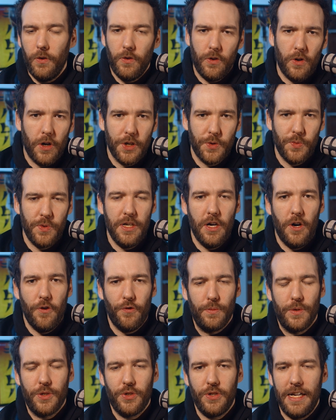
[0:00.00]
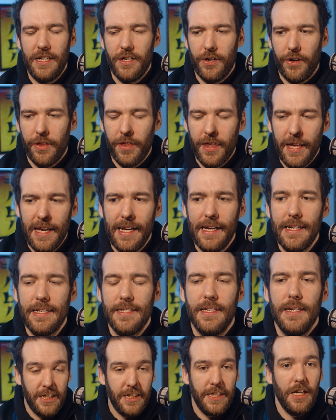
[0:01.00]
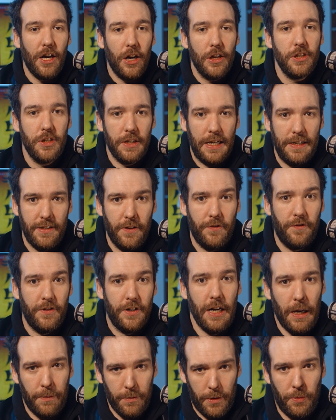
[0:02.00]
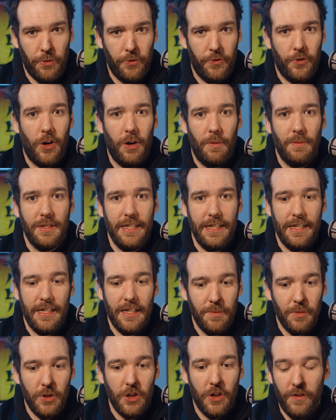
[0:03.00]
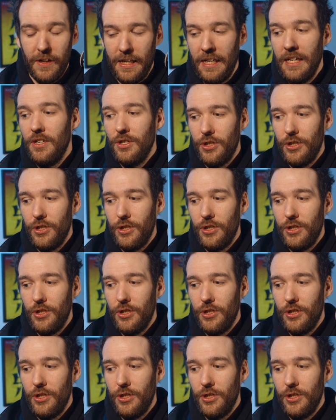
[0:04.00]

who of course we know from Stranger Things, and she also gives a phenomenal performance in the movie.